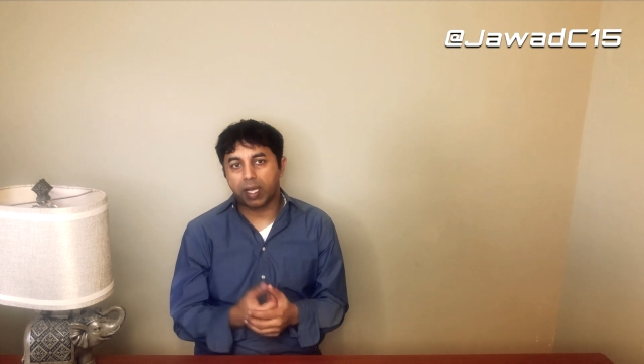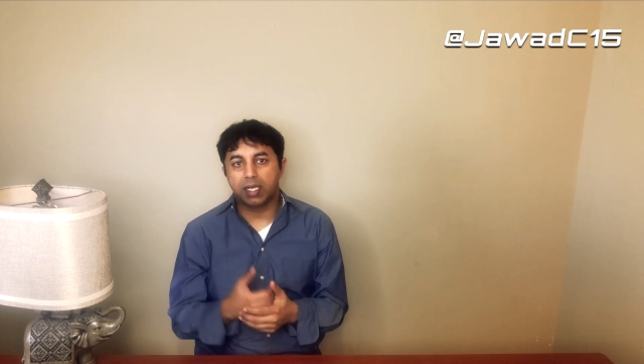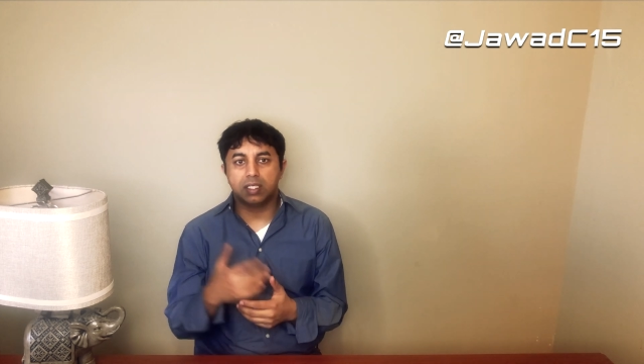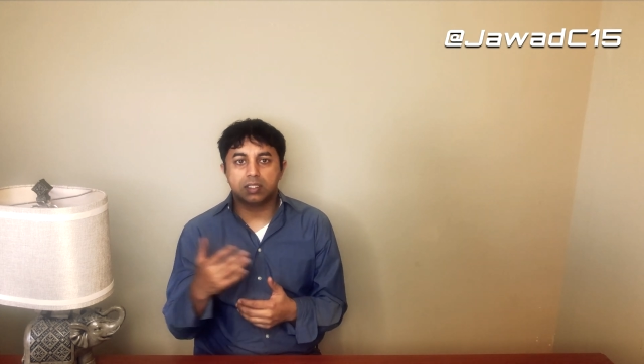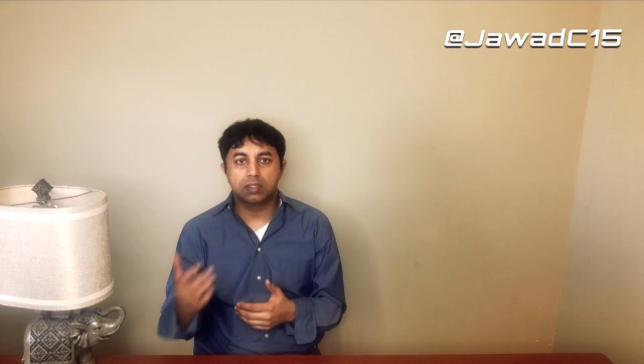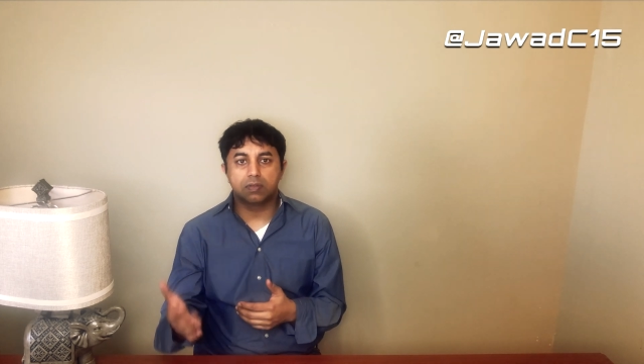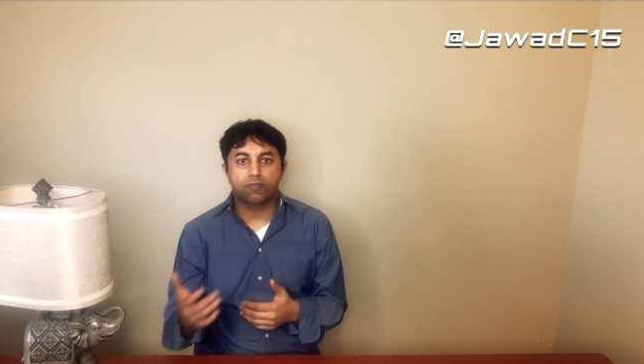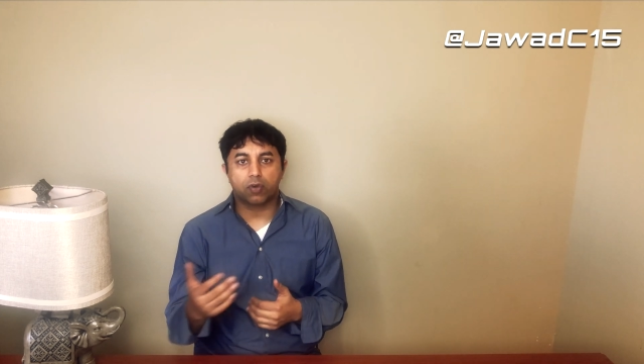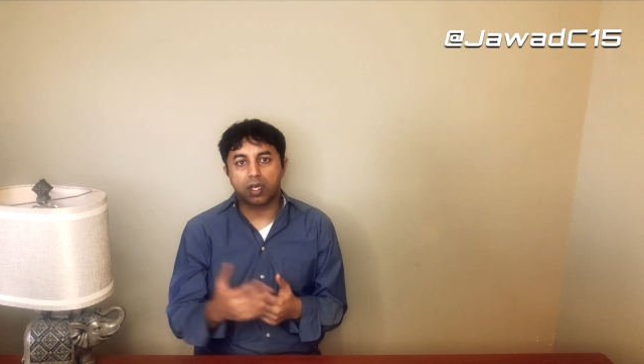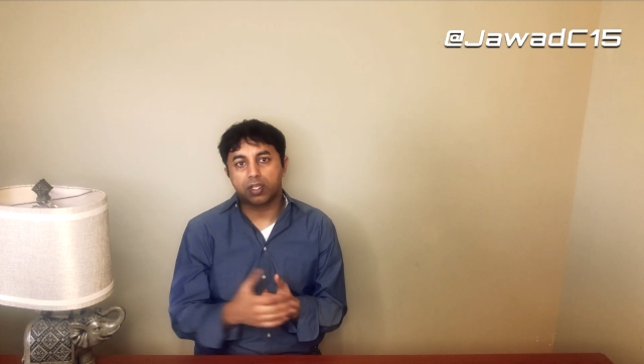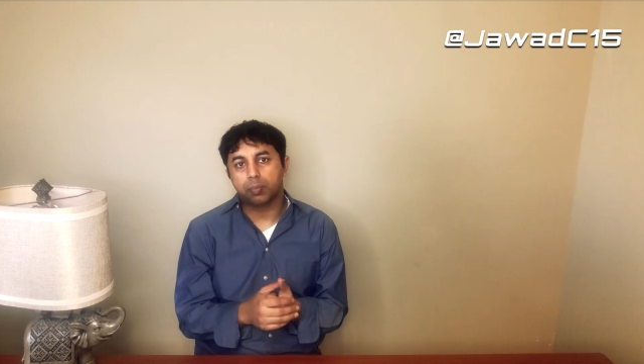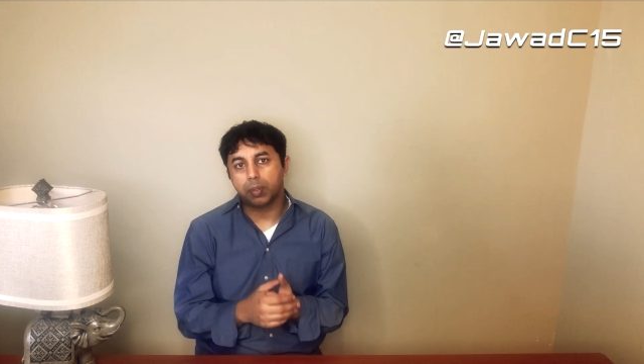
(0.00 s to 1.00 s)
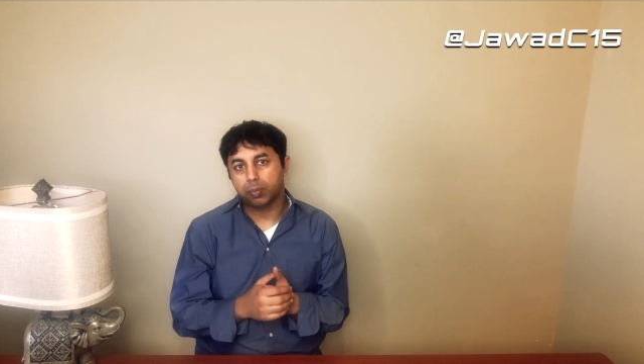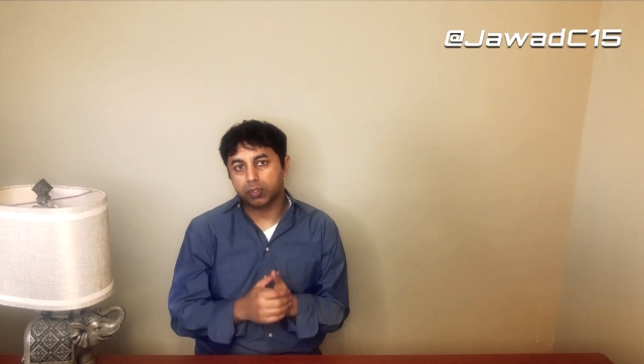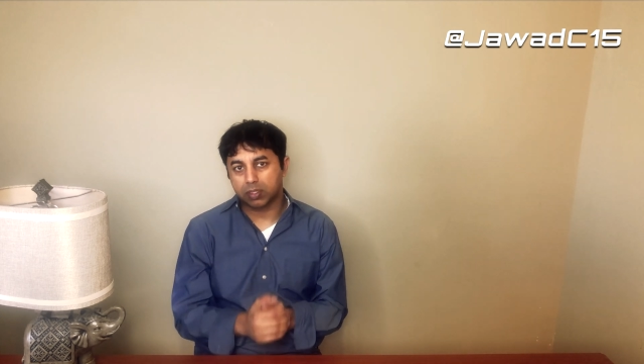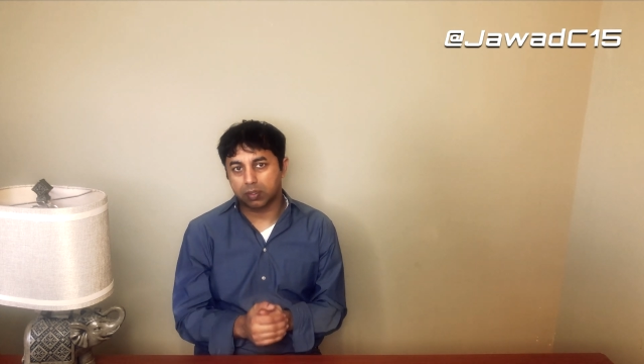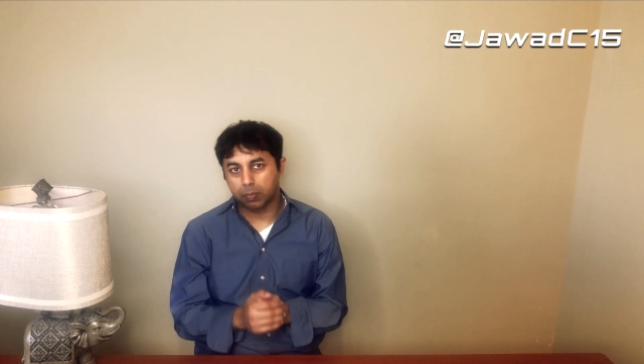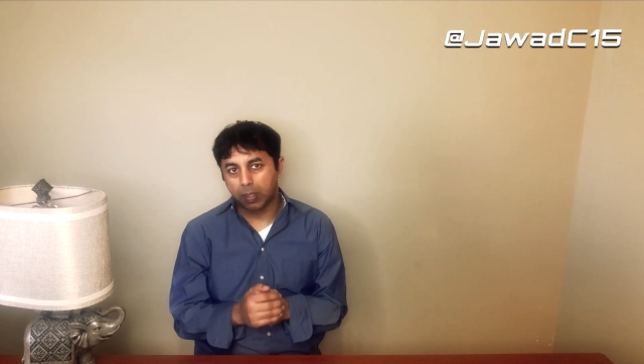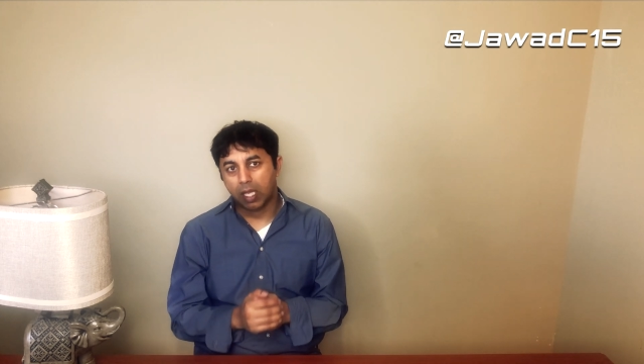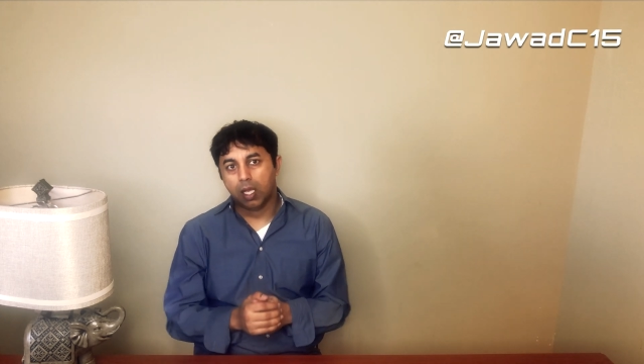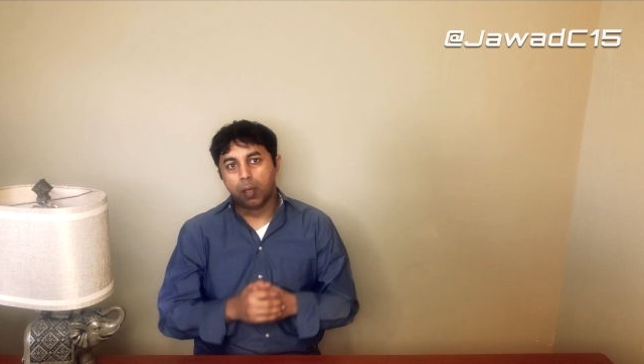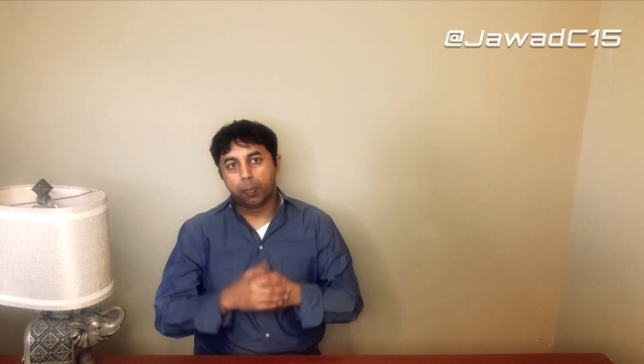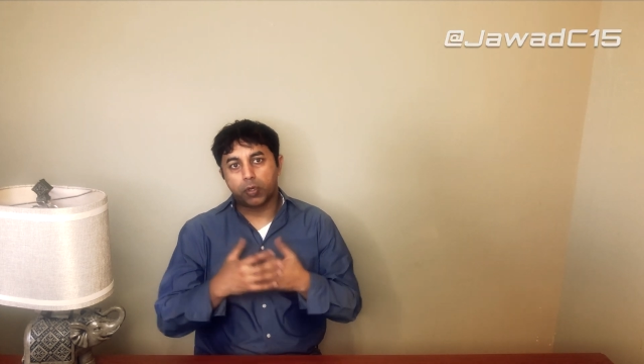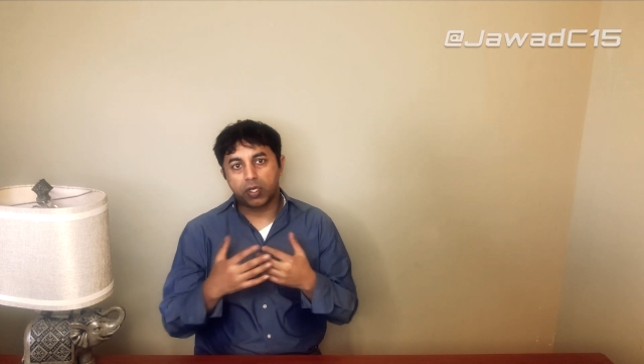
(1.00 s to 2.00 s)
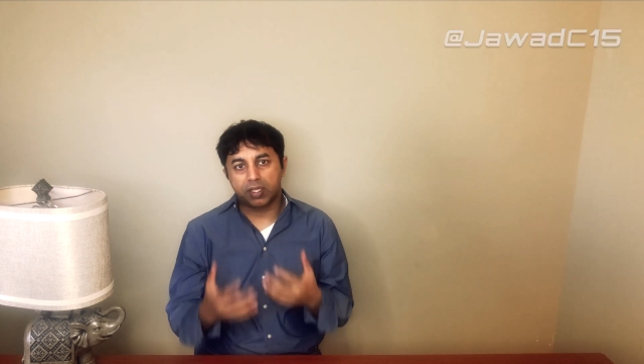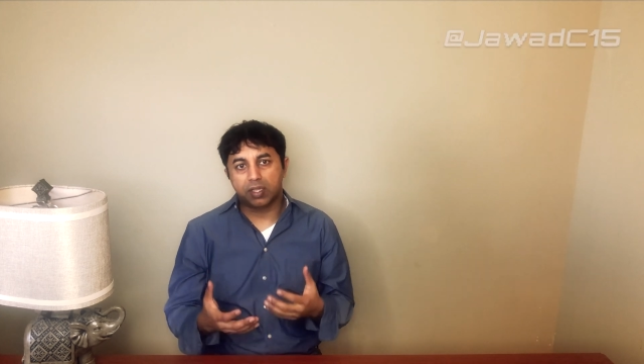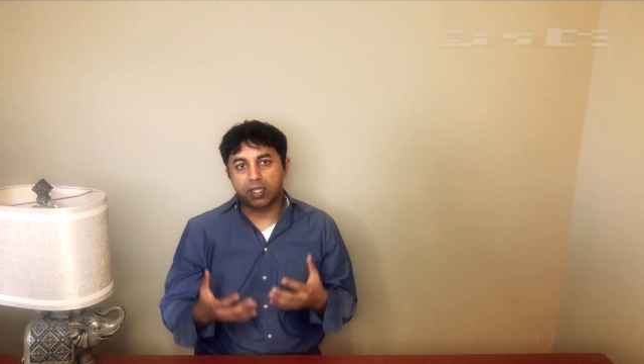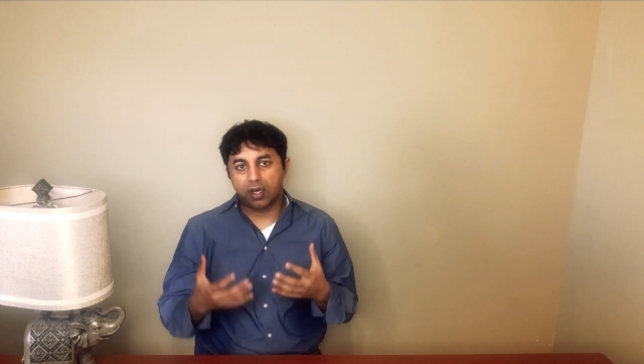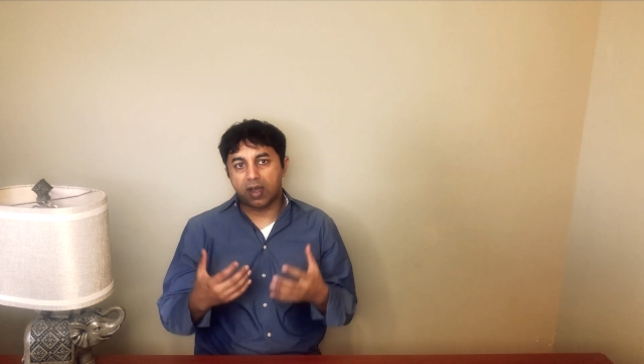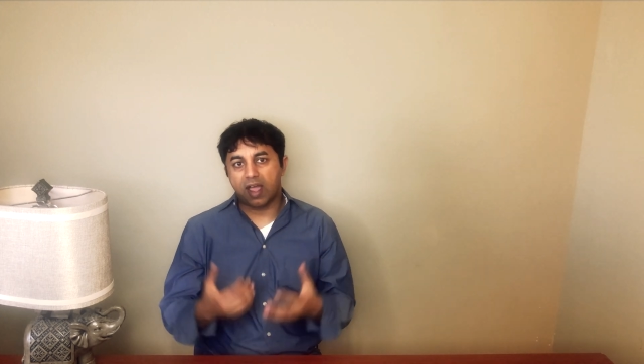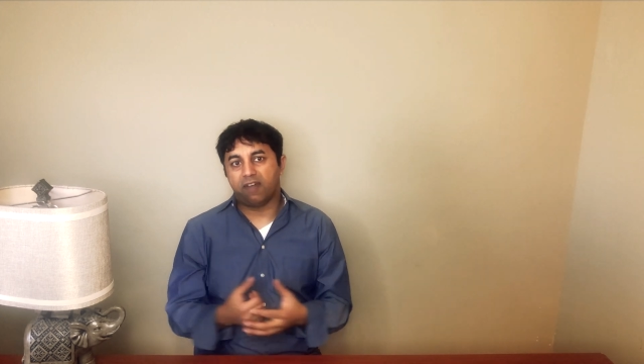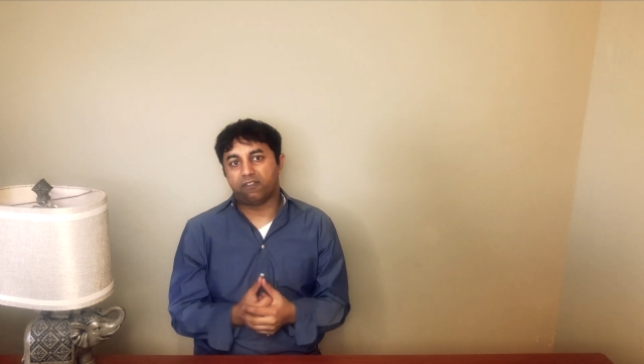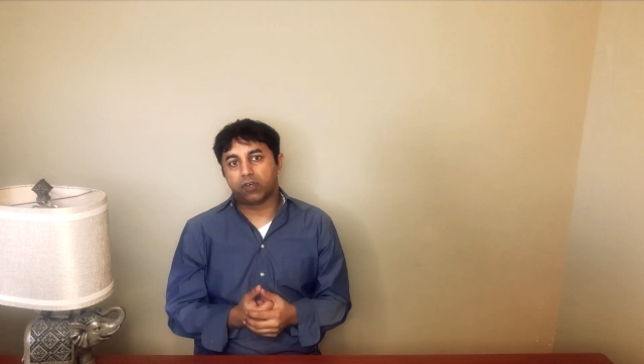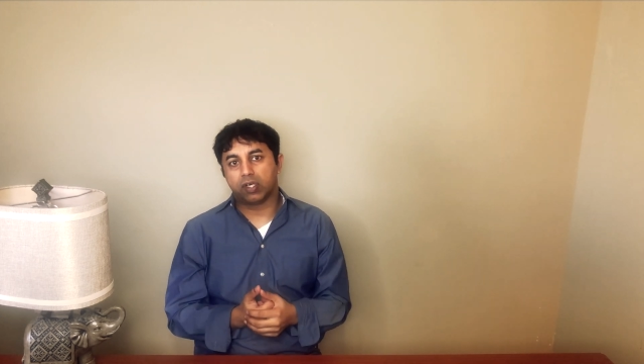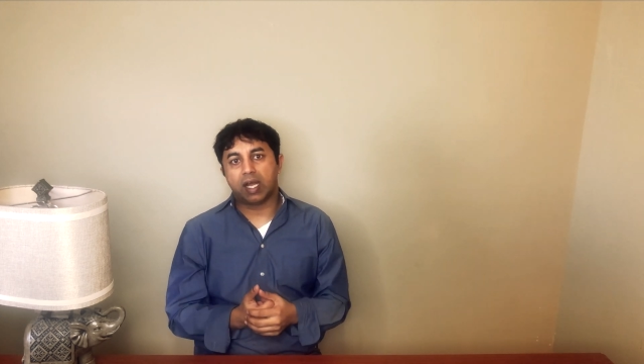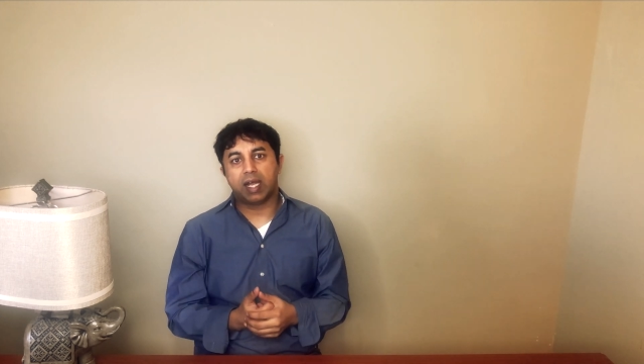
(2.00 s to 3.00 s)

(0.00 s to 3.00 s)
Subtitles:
I need for other people to put in their effort.